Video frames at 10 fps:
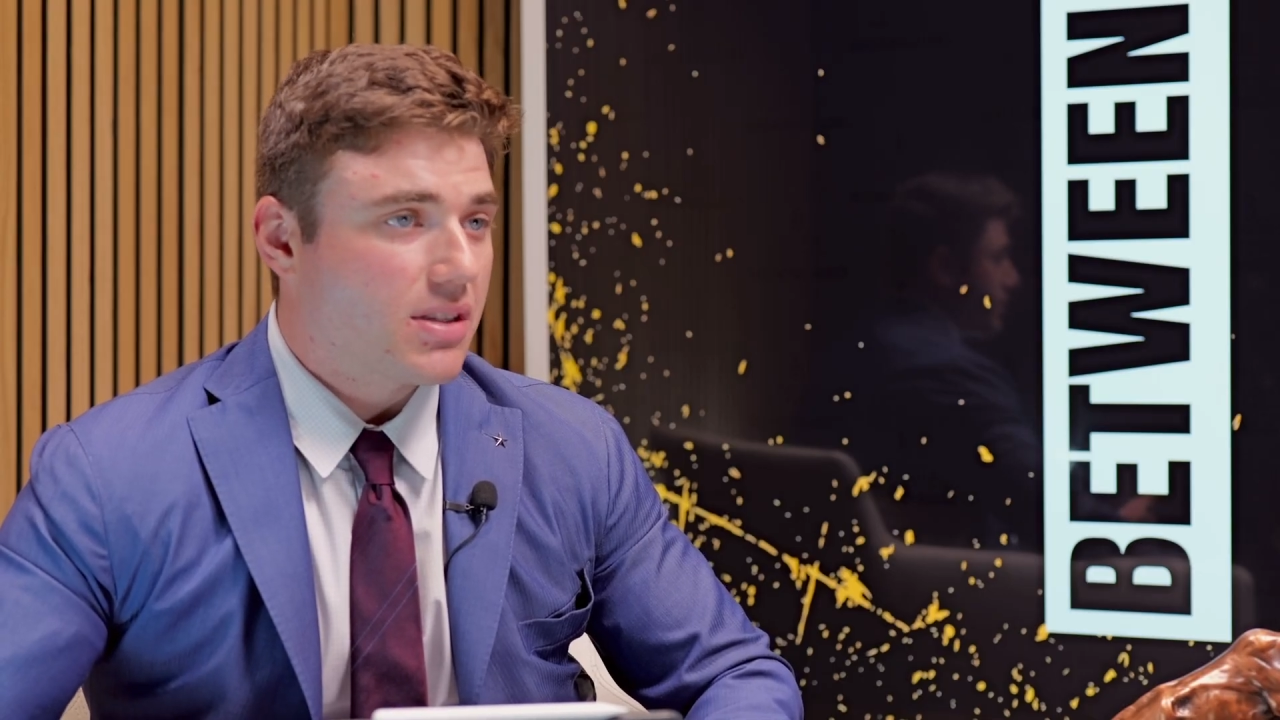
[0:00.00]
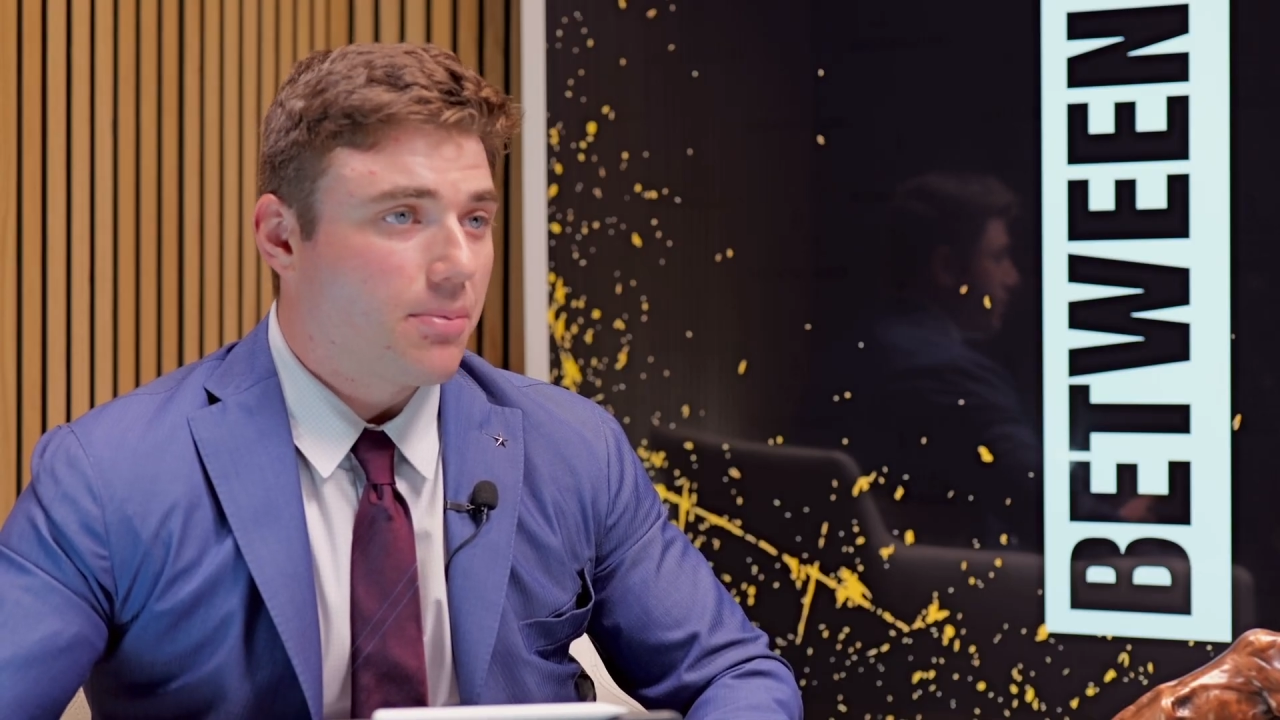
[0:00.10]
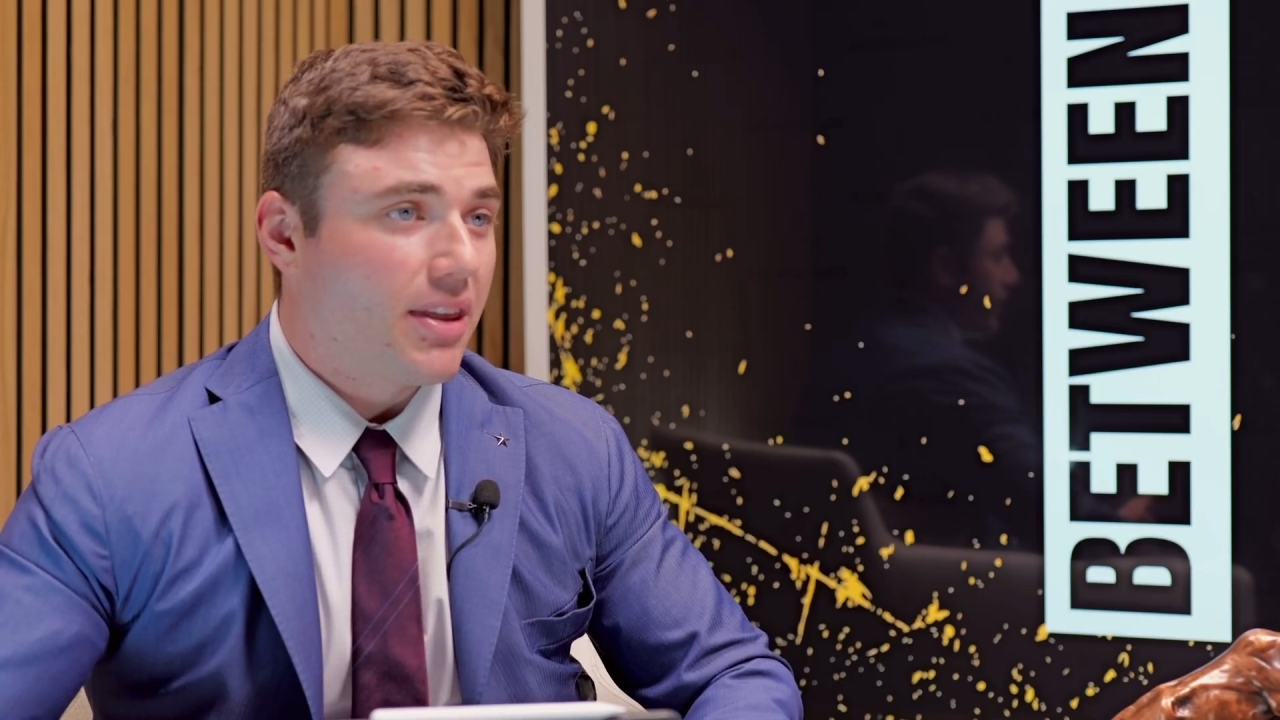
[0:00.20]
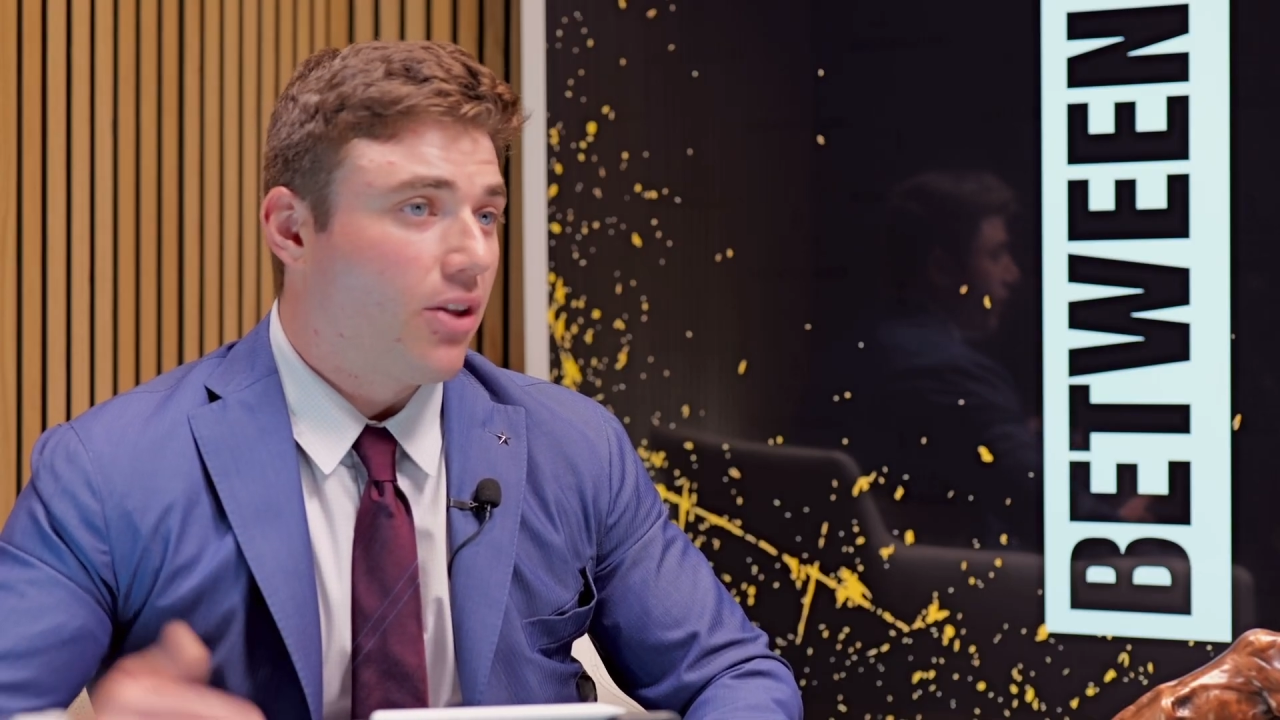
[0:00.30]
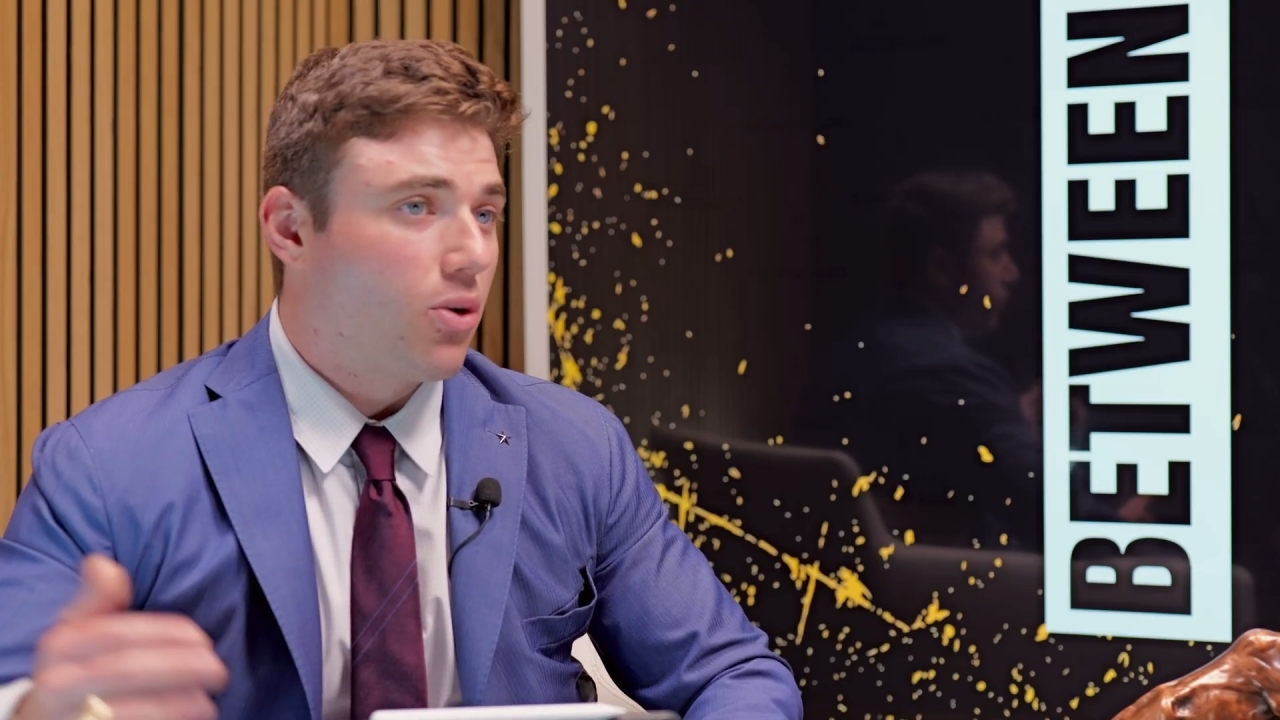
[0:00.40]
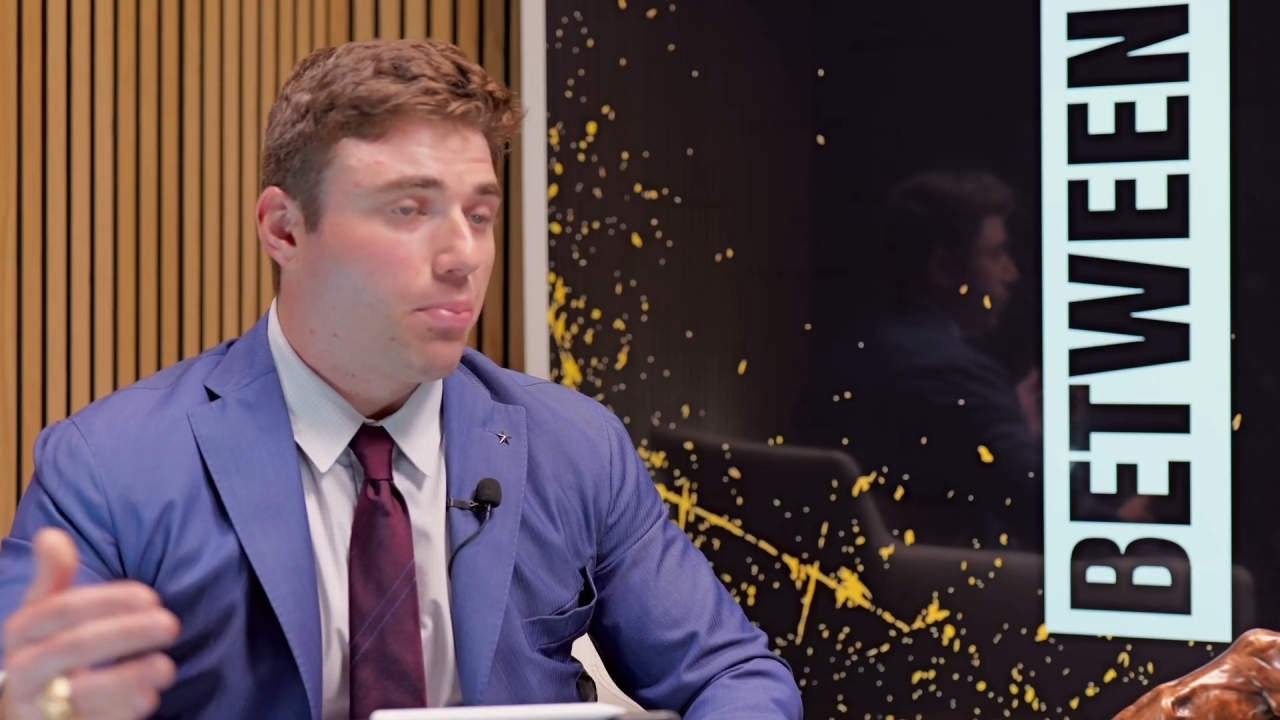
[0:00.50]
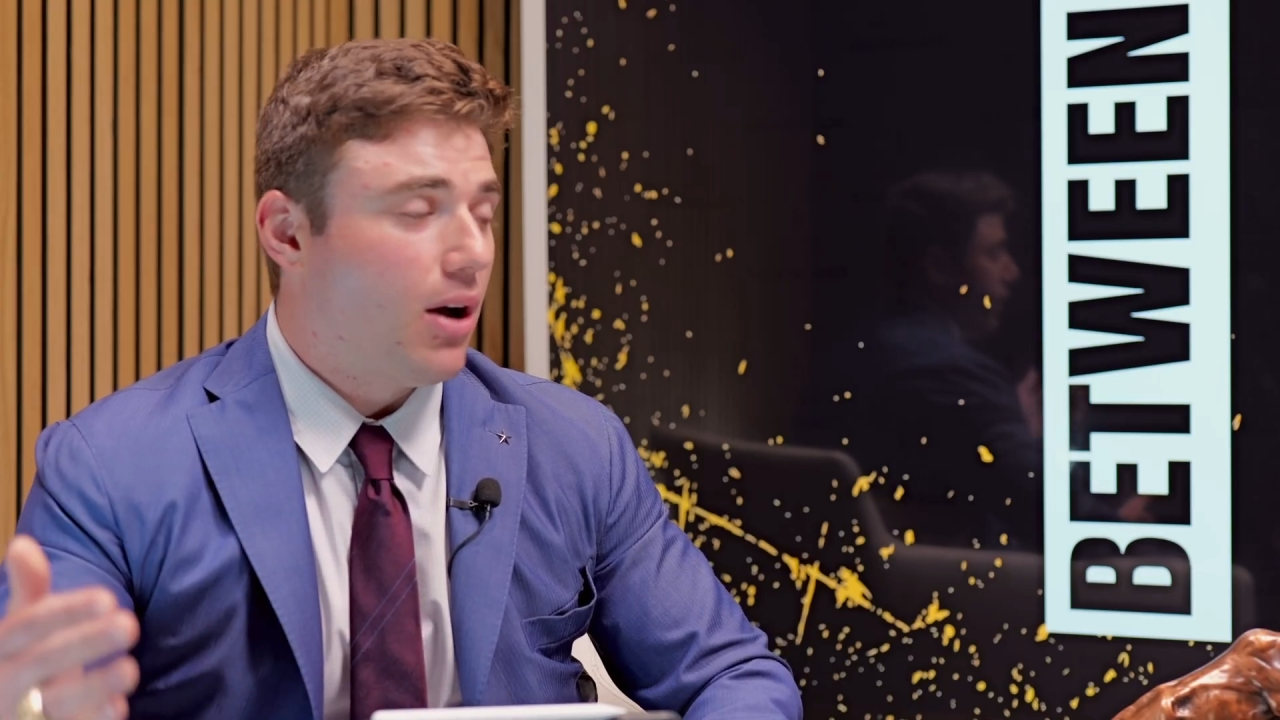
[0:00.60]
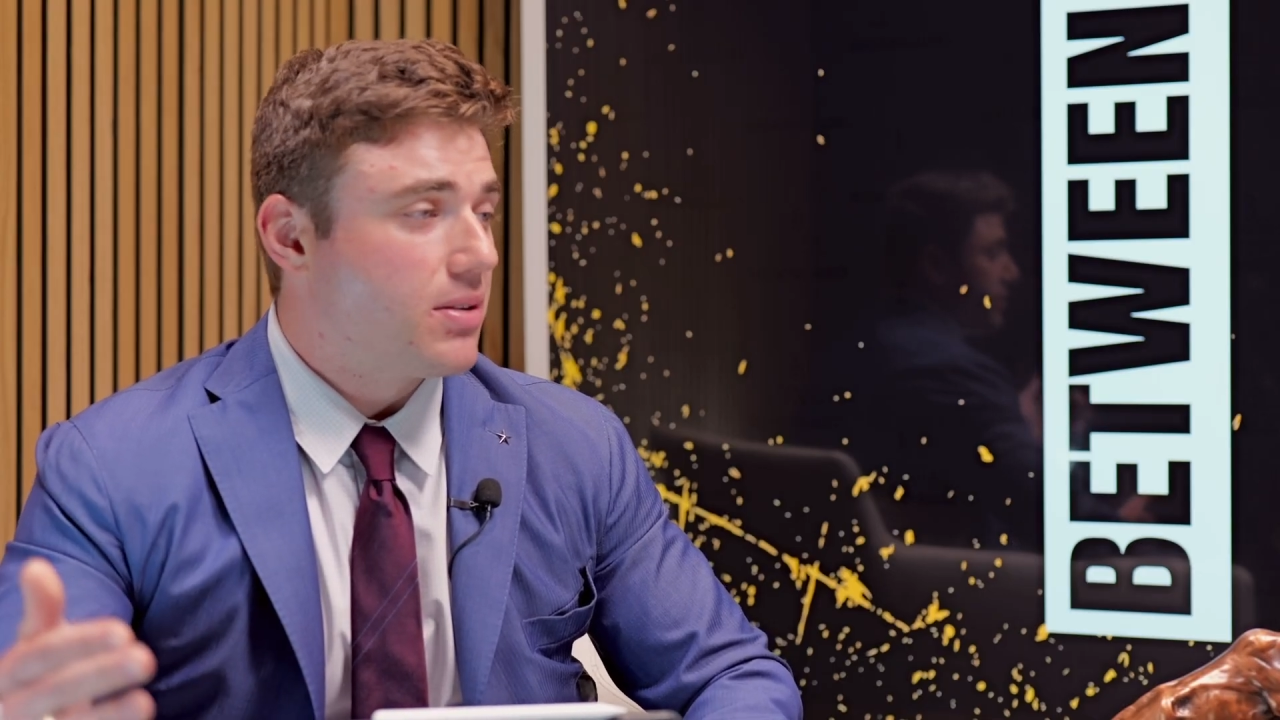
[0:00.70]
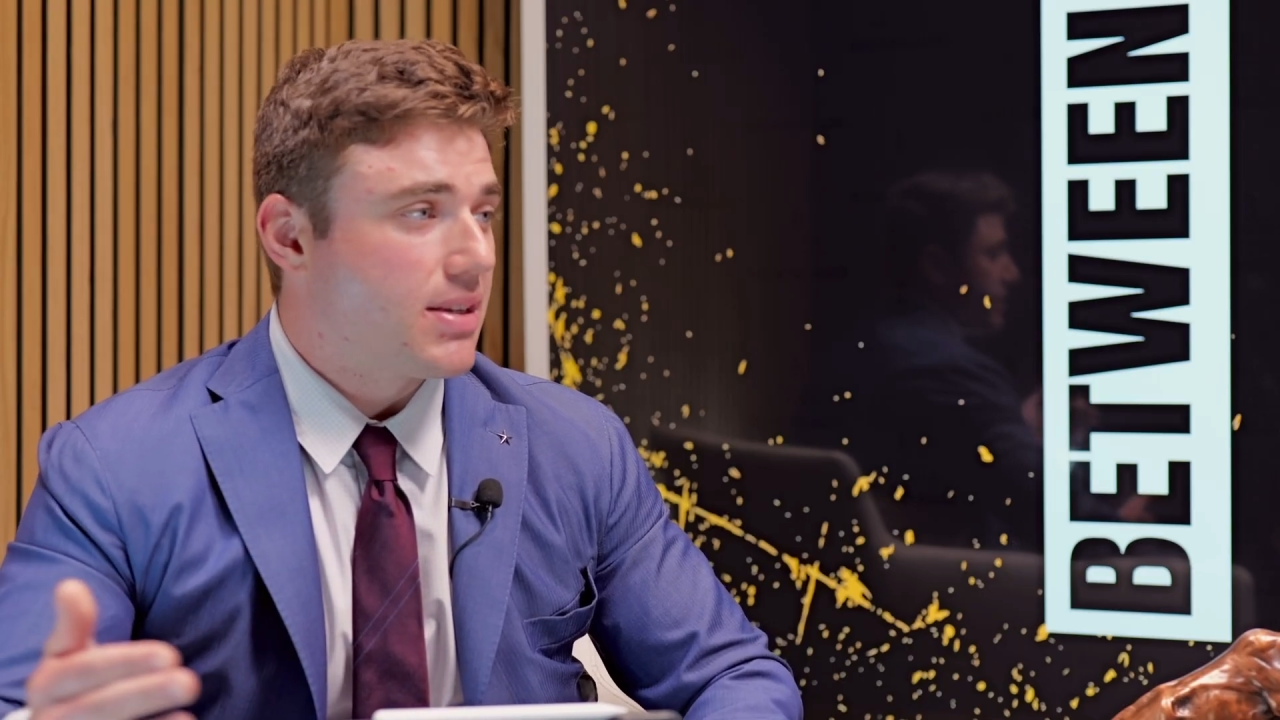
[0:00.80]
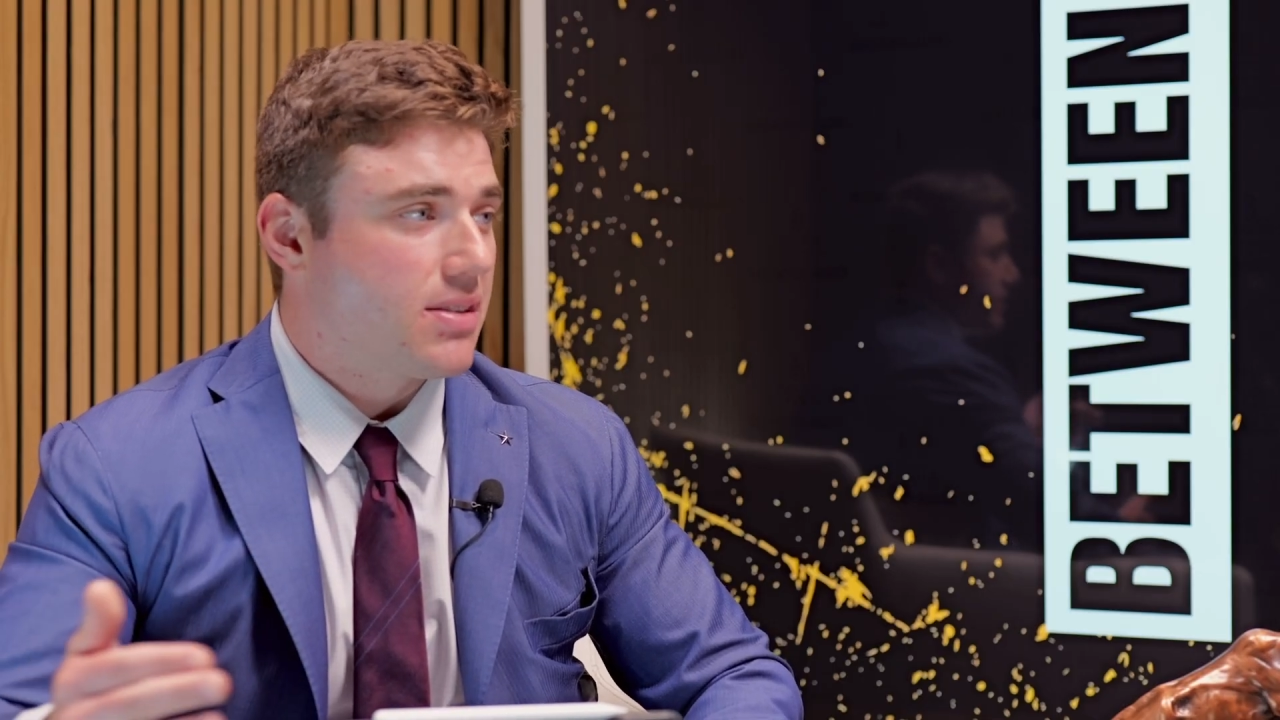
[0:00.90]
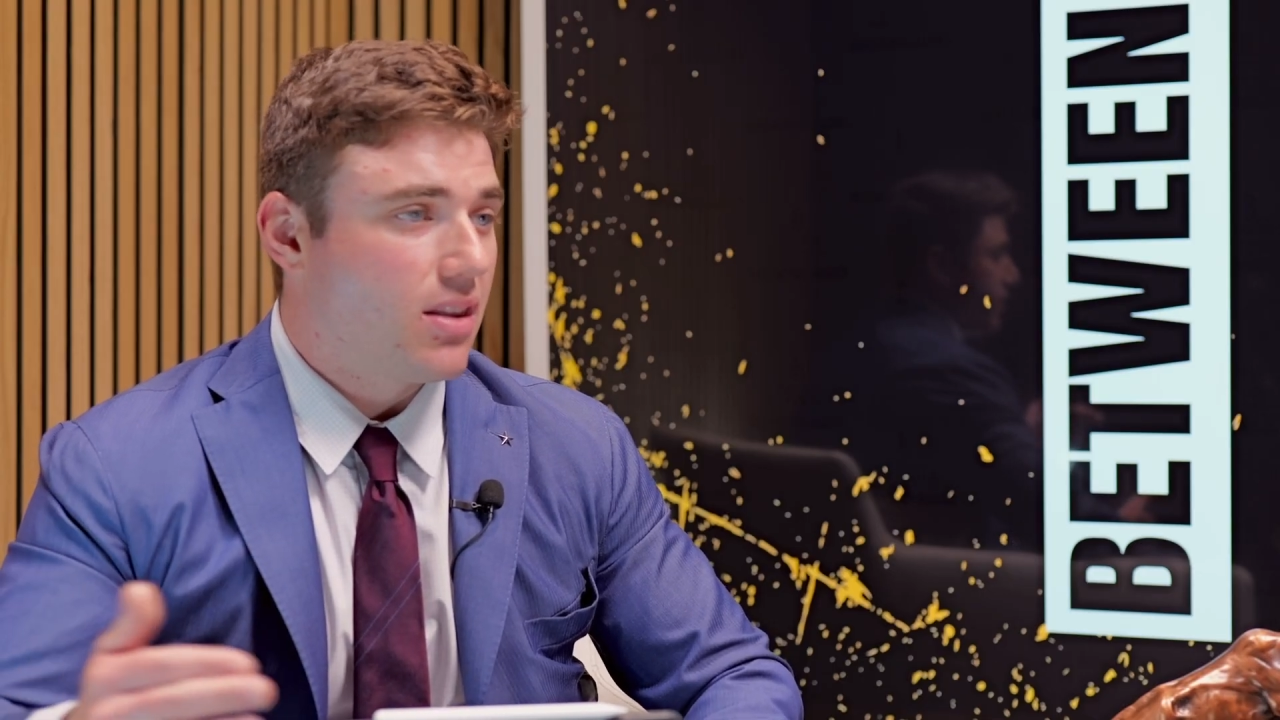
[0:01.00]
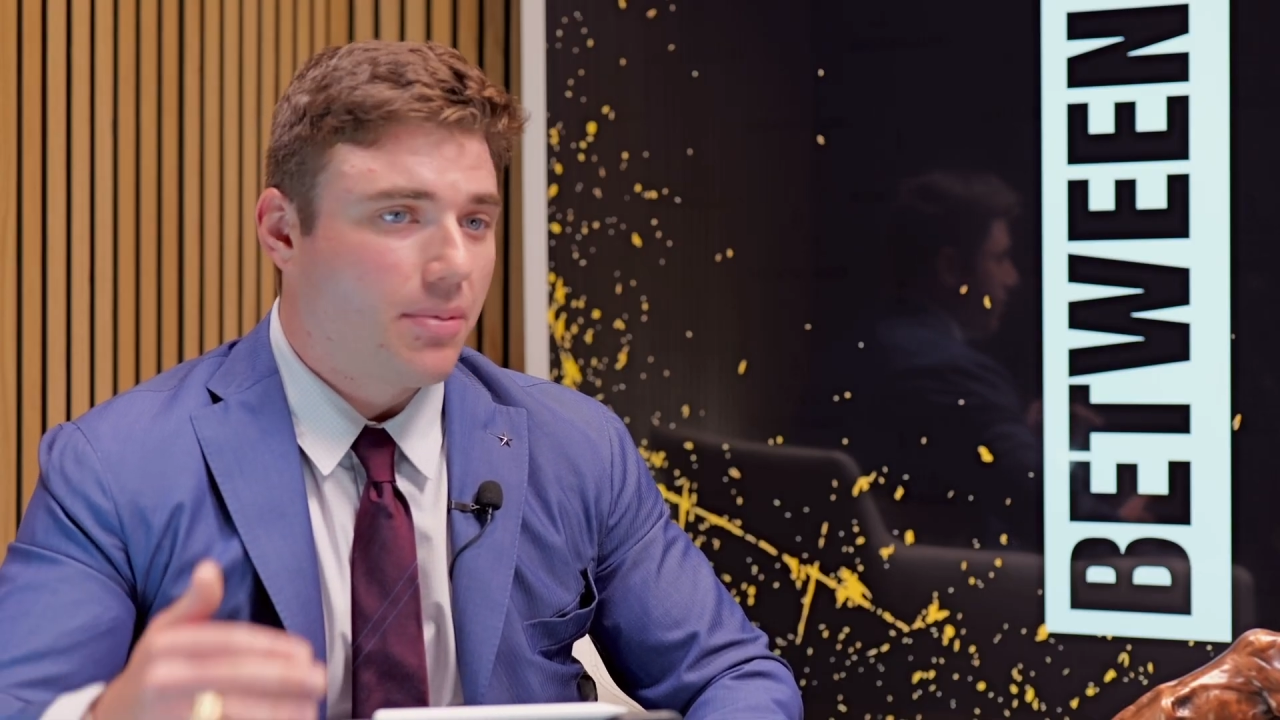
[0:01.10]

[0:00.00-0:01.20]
Some of the other policies